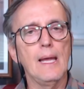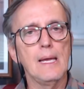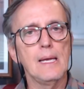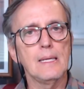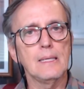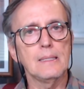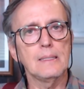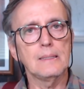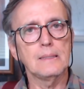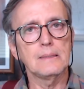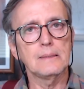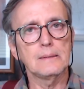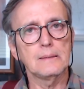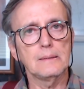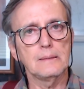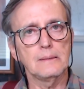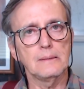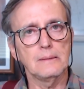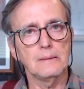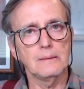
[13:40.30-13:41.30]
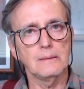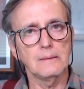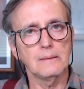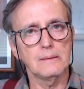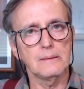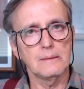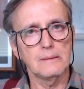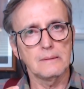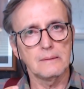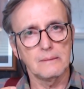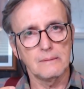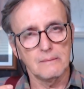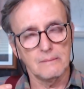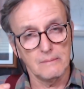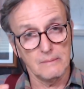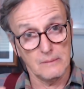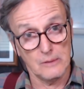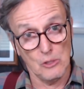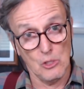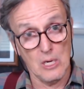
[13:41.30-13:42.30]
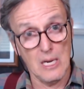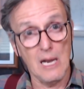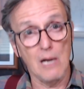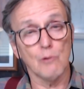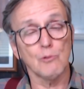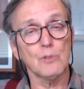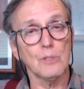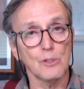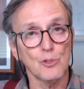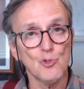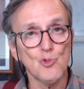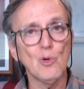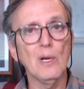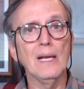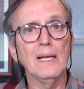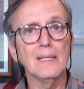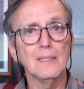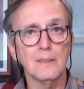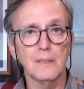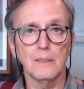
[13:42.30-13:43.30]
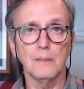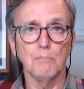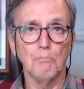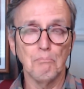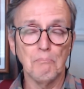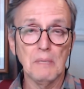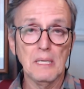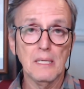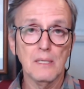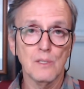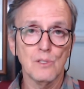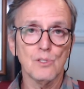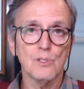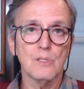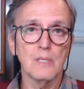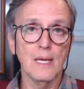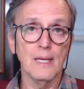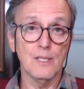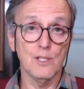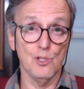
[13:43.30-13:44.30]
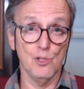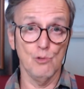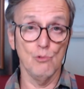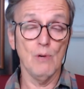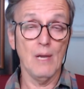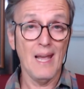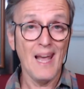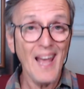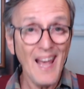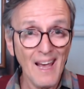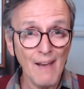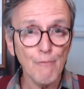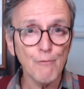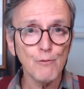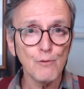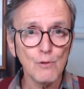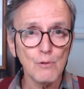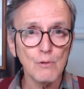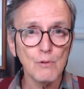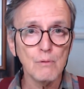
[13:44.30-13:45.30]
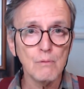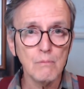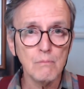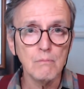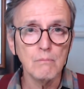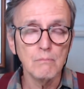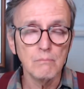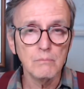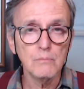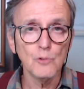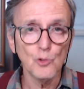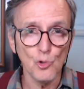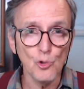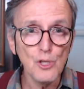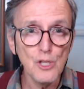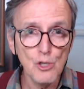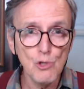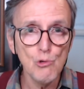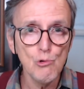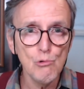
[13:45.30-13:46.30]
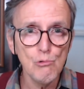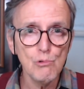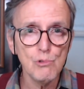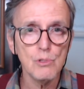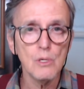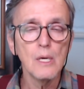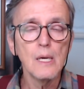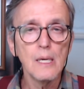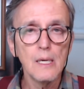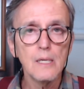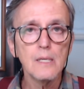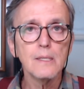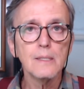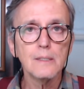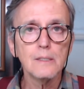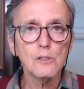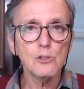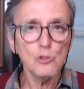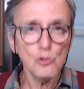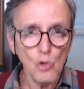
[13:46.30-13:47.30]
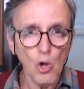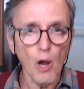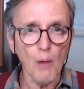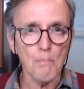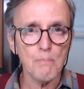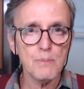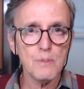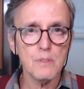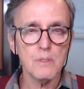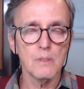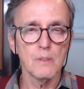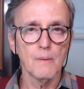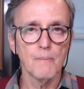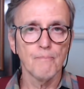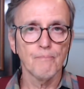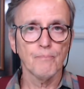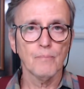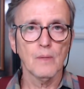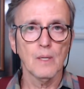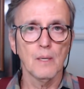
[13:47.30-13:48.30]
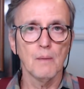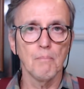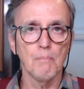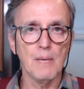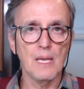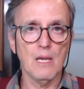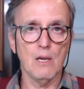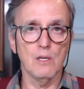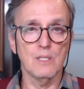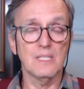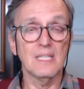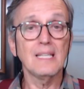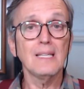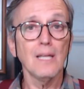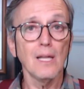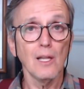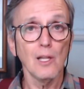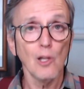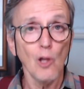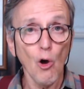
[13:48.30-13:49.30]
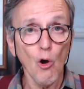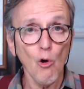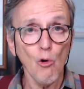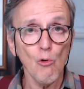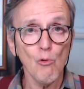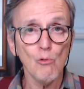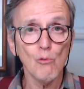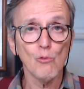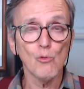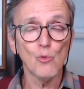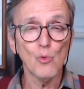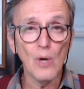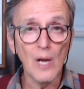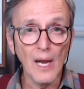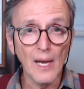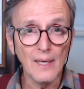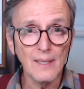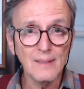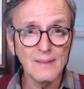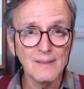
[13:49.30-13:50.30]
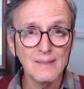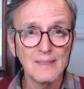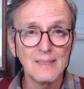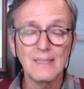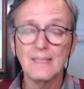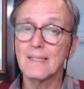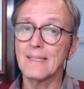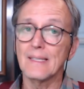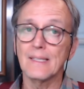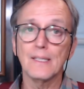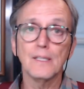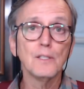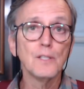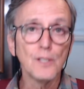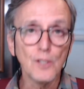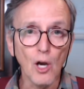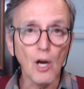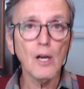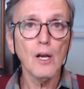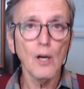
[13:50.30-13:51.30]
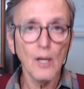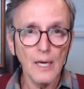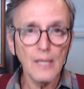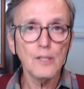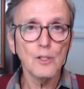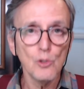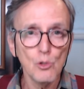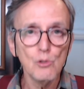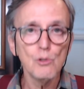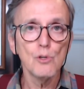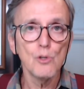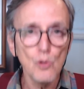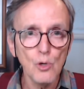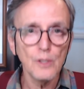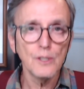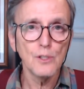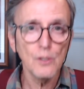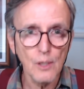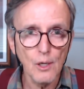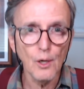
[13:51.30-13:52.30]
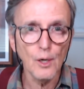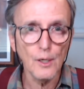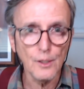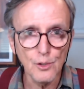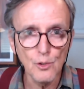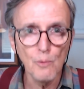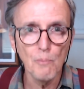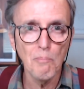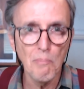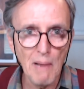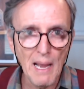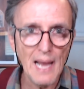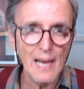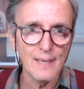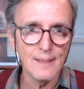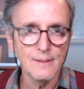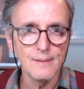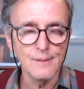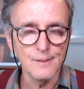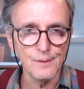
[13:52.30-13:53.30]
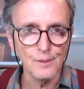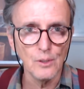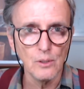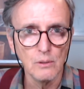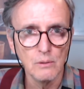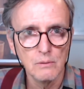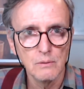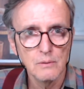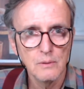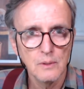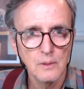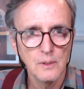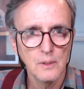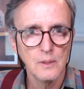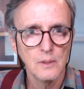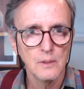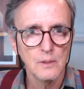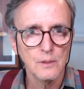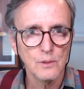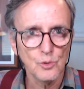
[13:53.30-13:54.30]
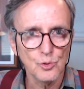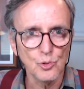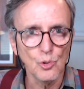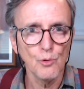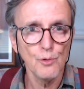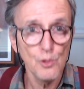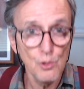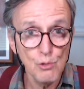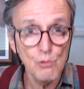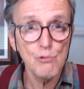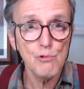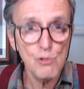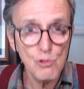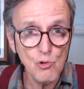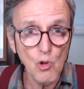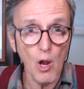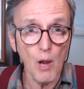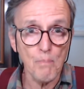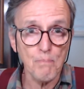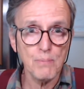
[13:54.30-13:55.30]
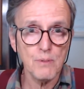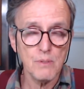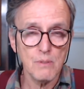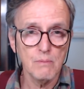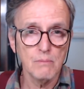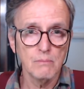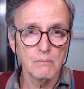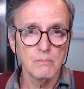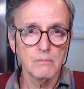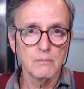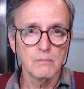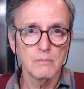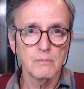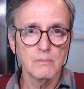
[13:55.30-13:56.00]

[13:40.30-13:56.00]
And to counter trend means that you have to use stops, because in the long run, you're not going to do good, you're going to do bad, So use stops.